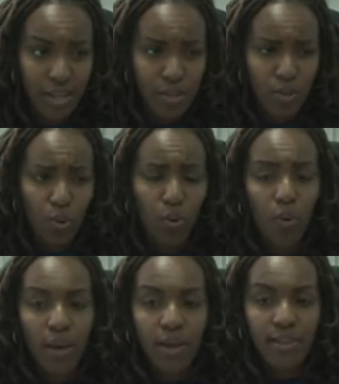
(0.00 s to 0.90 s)

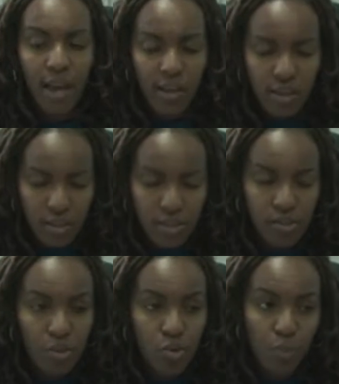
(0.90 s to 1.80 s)
So there
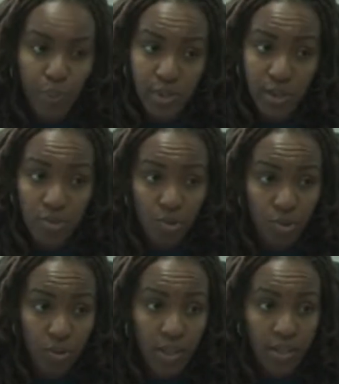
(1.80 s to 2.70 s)
is huge
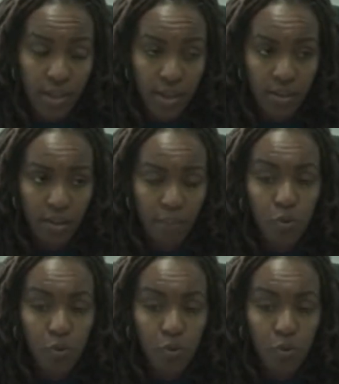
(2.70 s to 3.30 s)
potential in Kenya.